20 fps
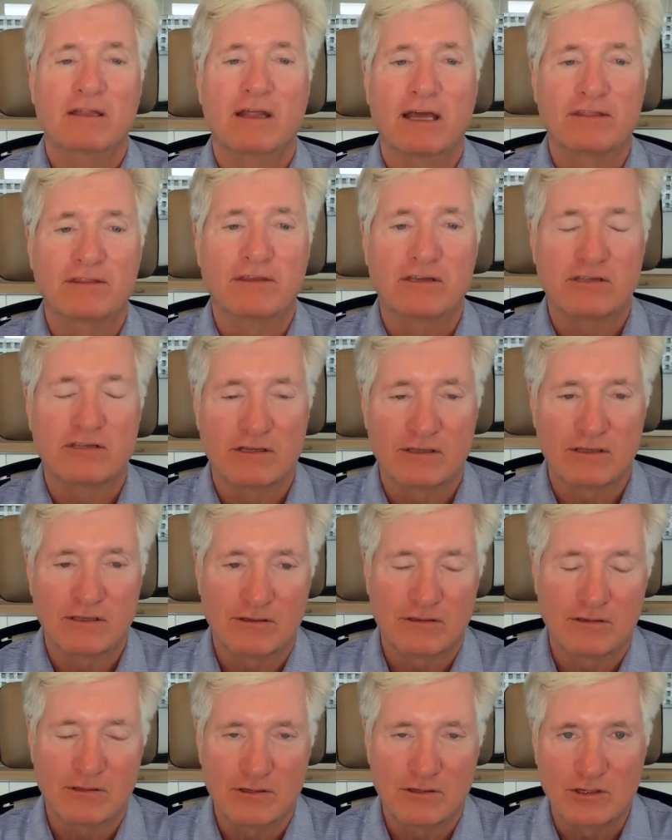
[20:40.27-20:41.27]
that these
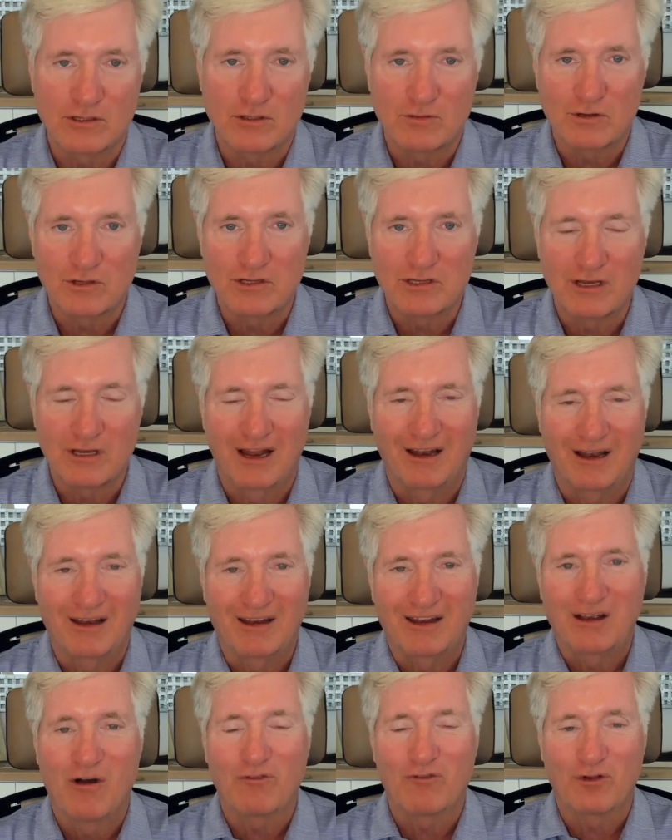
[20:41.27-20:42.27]
institutions were
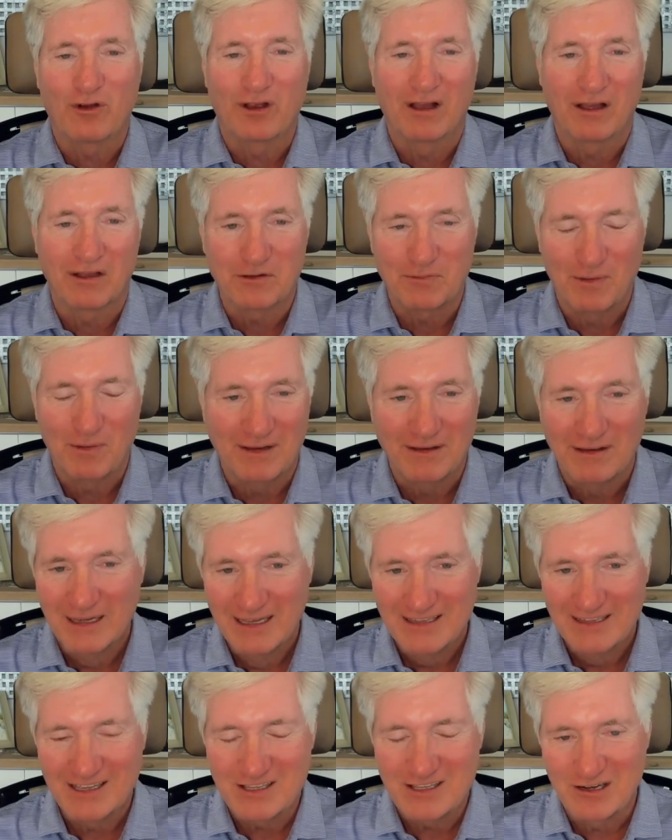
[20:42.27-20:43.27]
suddenly offering us, but it
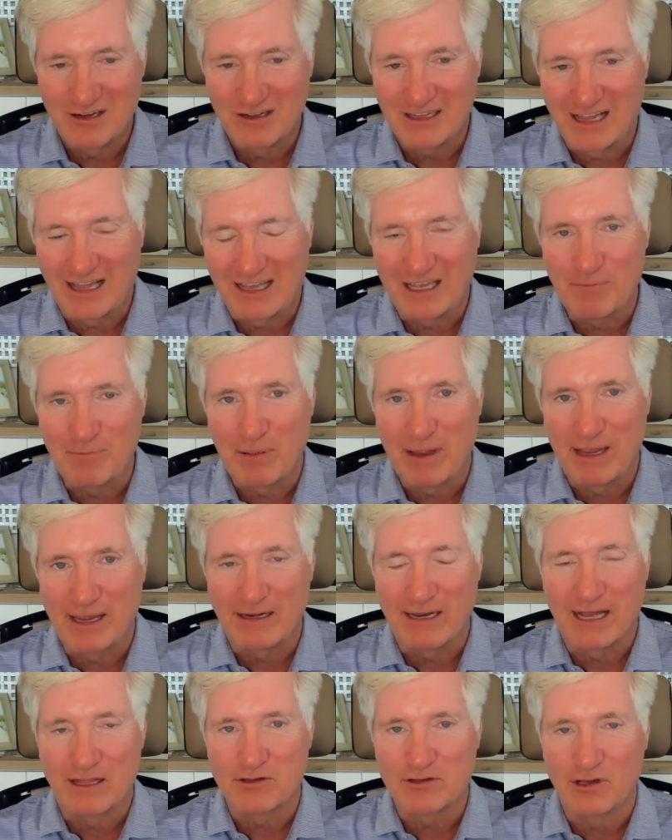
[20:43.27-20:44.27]
doesn't look like it
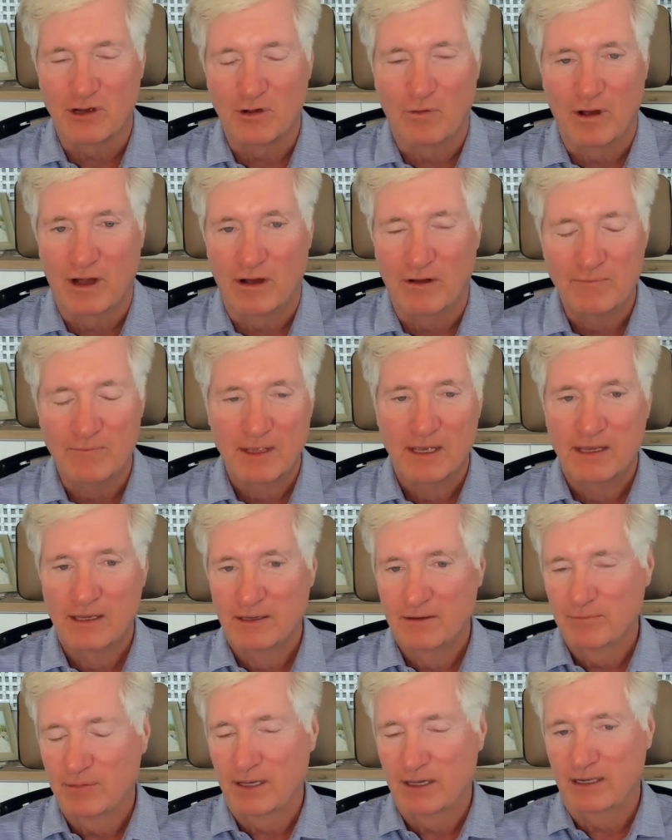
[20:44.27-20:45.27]
panned out so well.
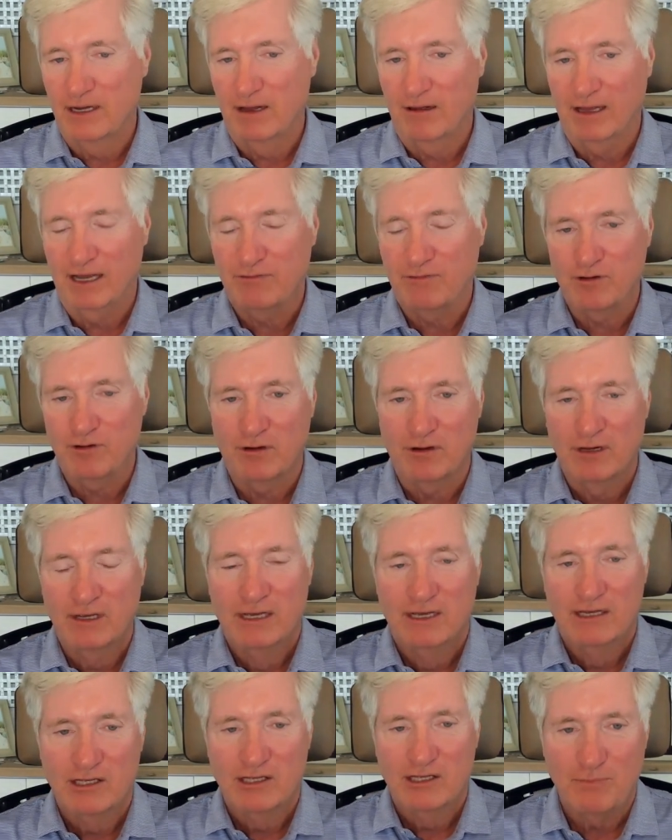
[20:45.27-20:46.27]
But, you know, after
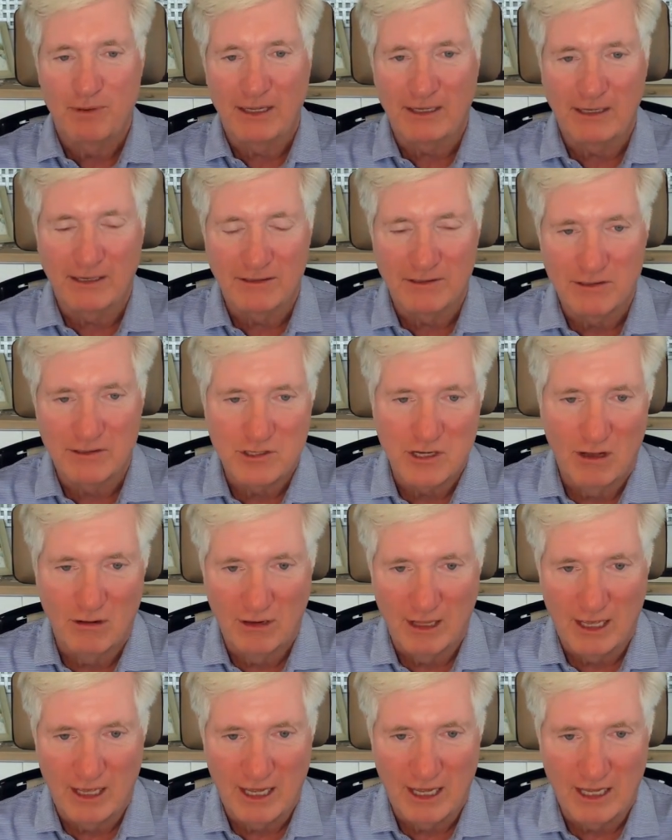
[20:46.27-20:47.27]
speaking to Joe
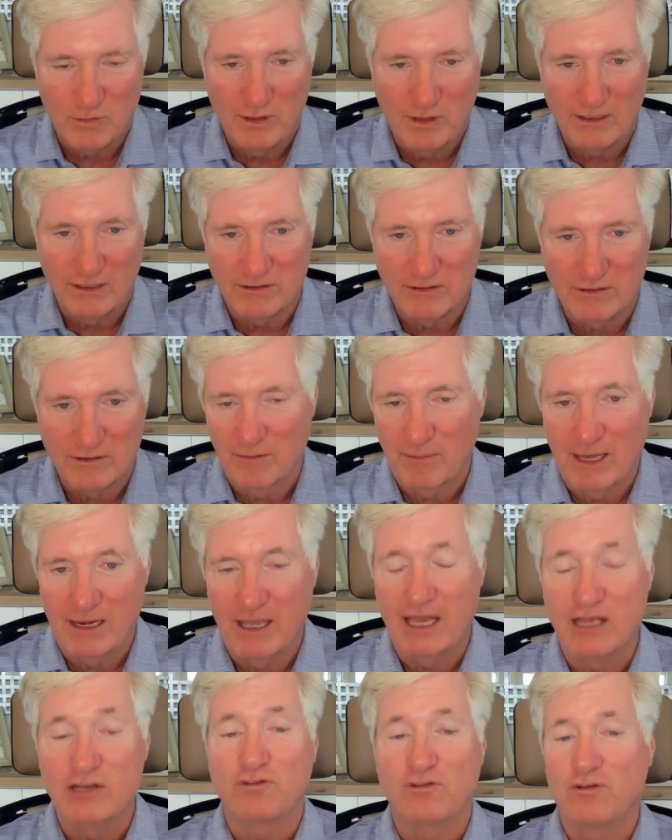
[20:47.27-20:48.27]
last week and talking about
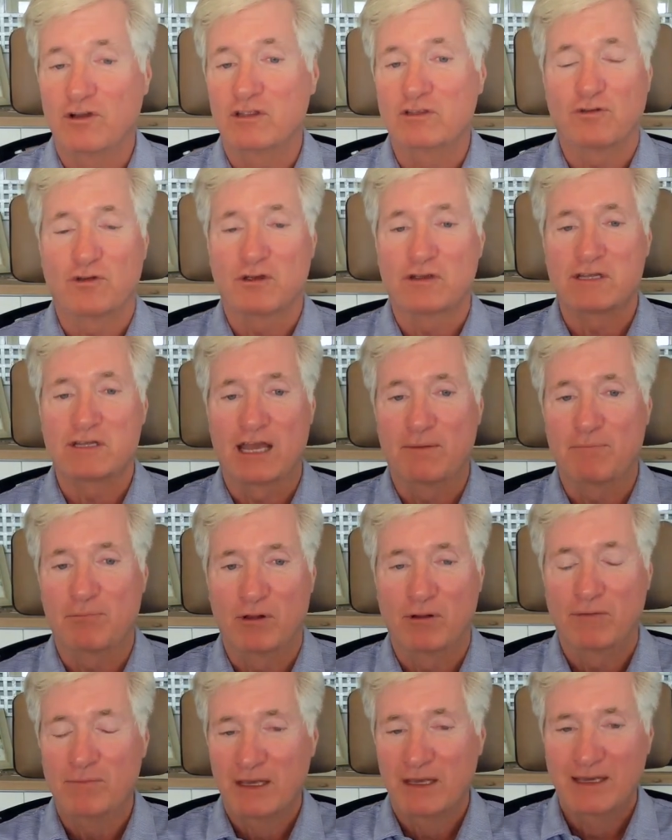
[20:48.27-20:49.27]
hedge funds, for
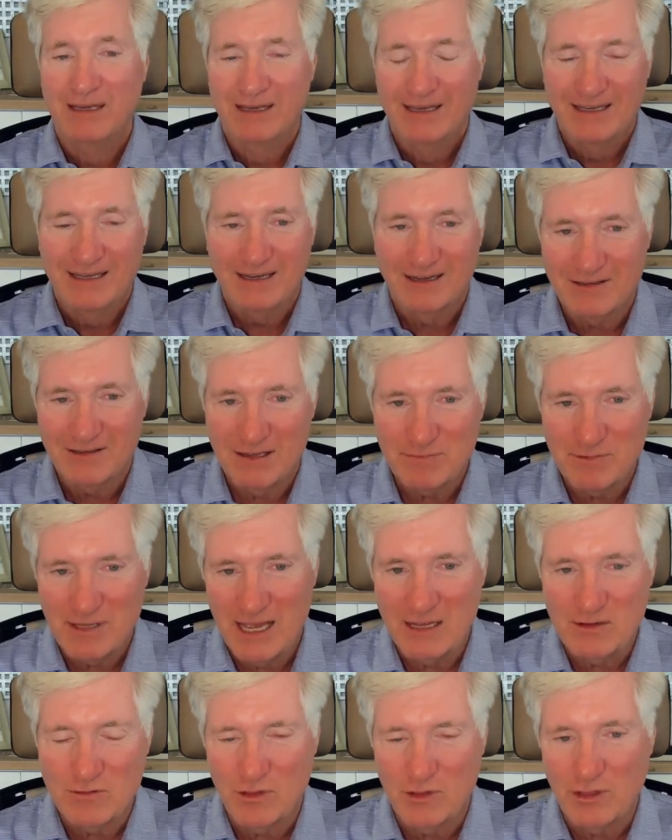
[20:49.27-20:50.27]
example, you know,
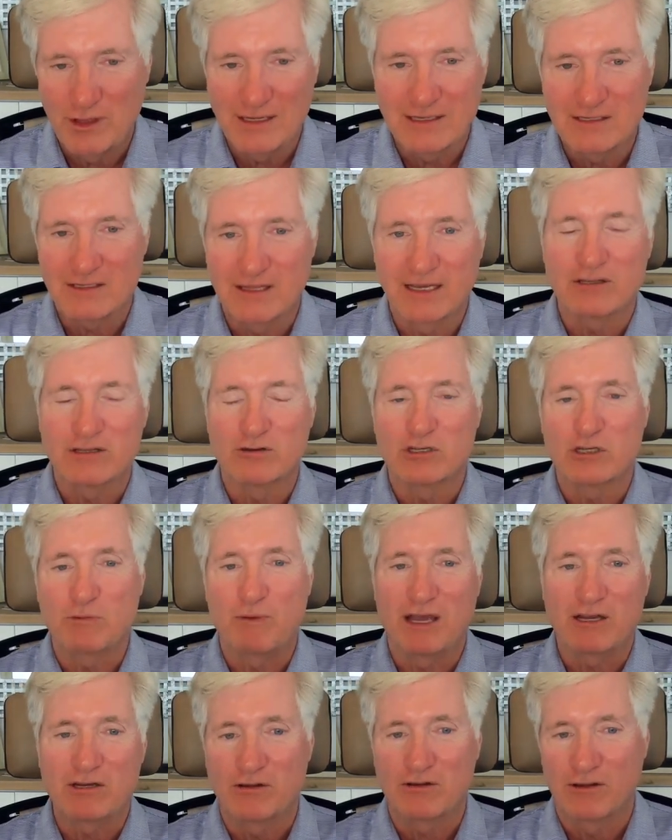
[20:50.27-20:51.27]
sometimes when things think they're
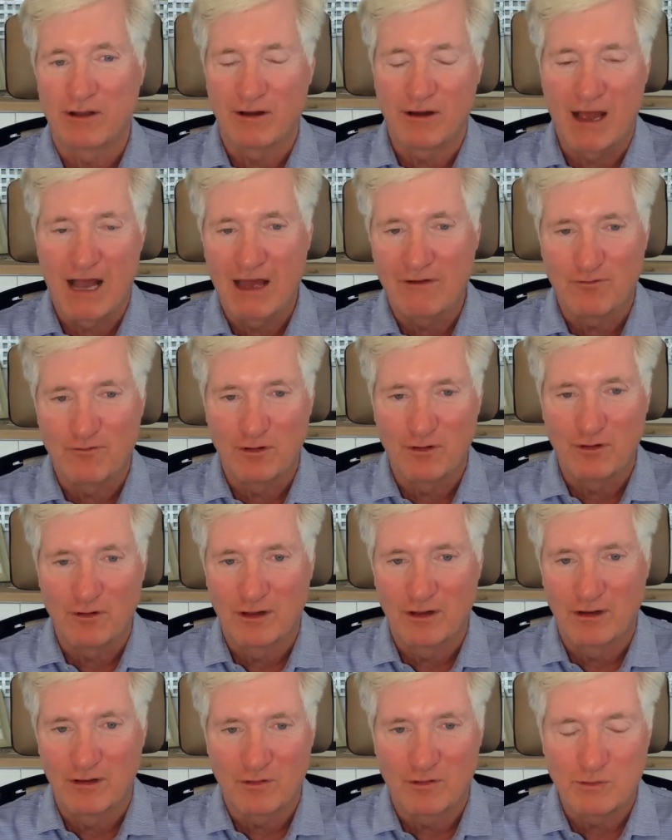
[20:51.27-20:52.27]
special, they're hot for a
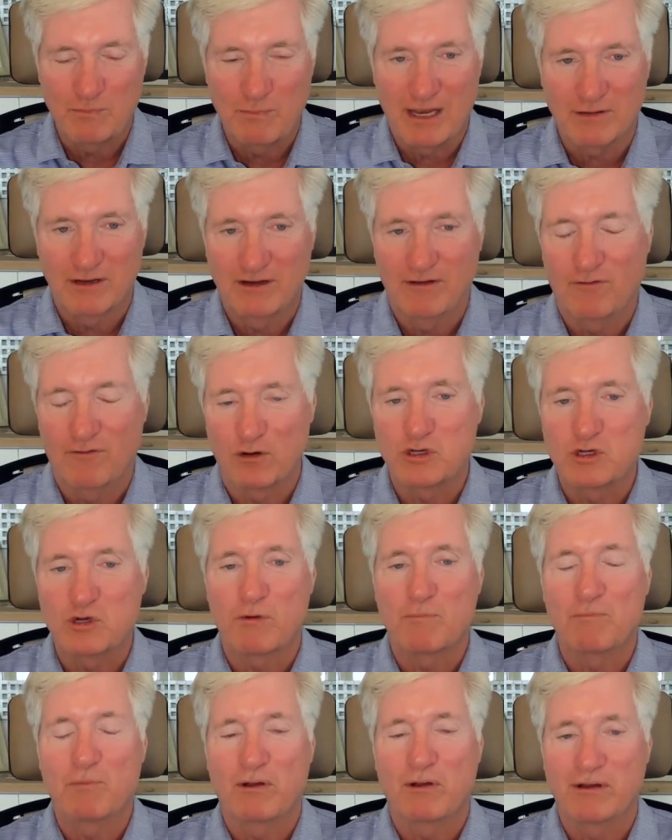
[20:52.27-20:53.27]
little special, you know, for a
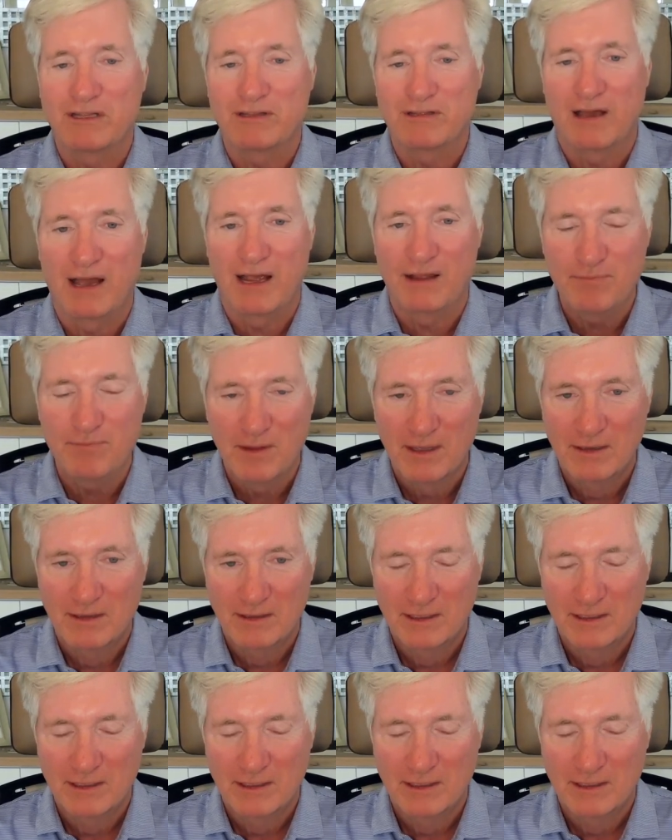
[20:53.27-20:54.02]
short period of time.